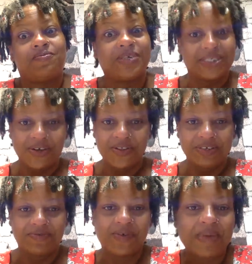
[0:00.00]
was
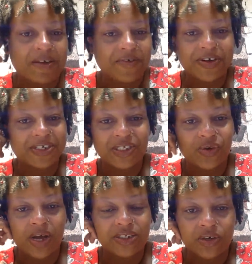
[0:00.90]
stolen from Africa,
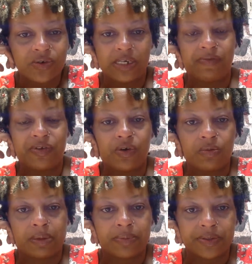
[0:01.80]
so I don't even know
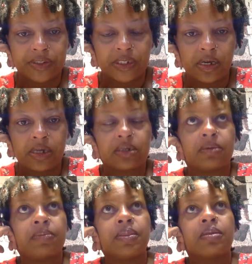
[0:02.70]
my mother tongue.
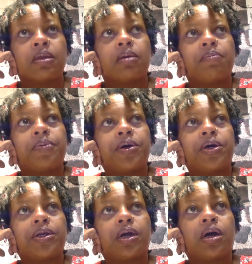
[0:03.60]

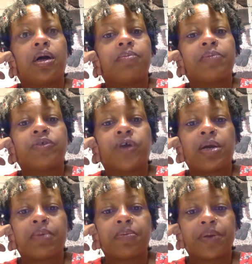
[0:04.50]
But I'm
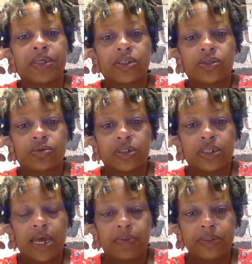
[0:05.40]
trying my best to
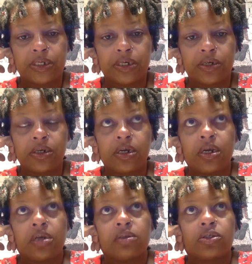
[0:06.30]
adapt here
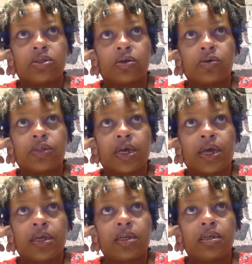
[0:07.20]
so
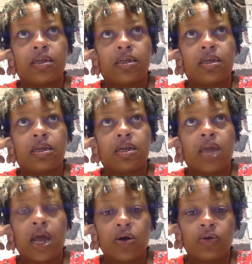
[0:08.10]
that
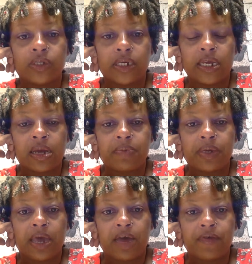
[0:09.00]
not only can I
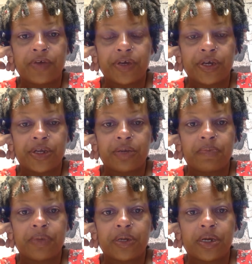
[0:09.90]
be African
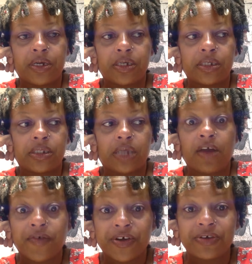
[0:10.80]
because
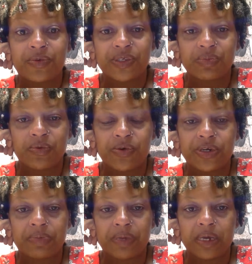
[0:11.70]
Africa was born
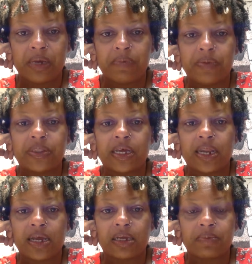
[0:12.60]
in me, but that
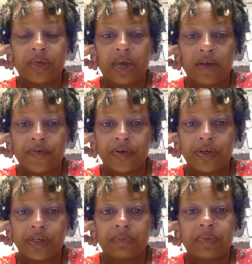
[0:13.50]
I can be
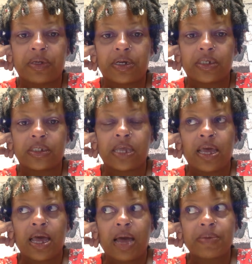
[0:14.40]
African because
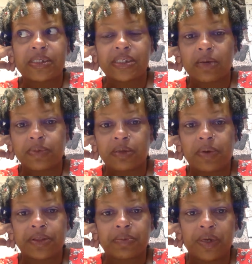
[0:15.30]
I'm accepted
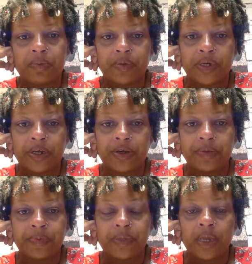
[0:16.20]
by the people here.
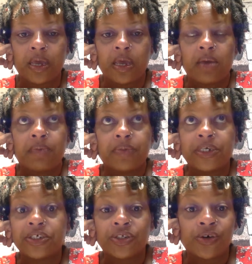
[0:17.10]

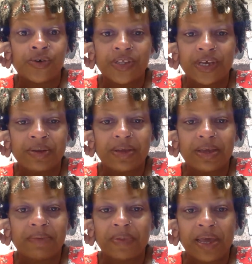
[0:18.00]
Please know that
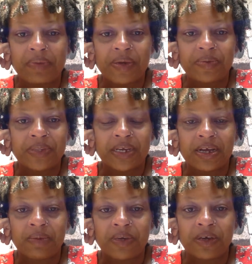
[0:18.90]
the Black people that
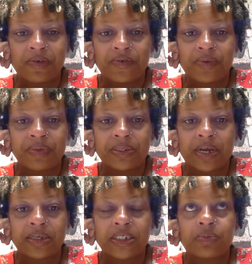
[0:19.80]
come here from the
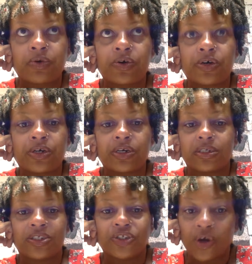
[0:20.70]
diaspora
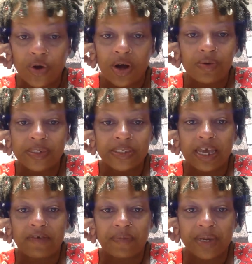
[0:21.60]
don't always
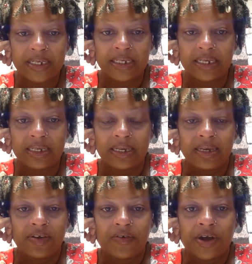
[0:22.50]
have money,
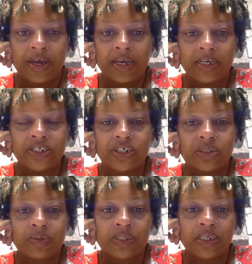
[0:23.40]
right? It's
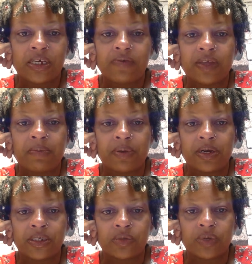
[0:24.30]
just perceived that
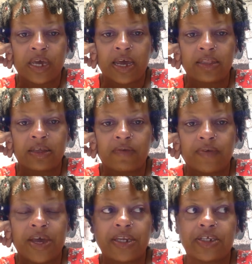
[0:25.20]
because we had the
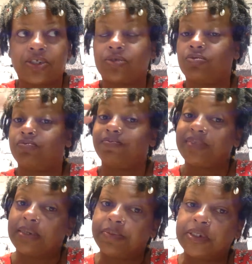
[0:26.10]
advantage,
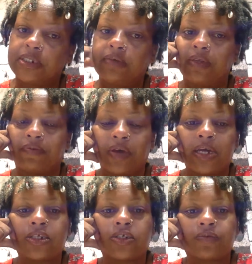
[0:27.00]
perceived
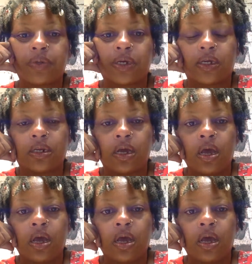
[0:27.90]
advantage of being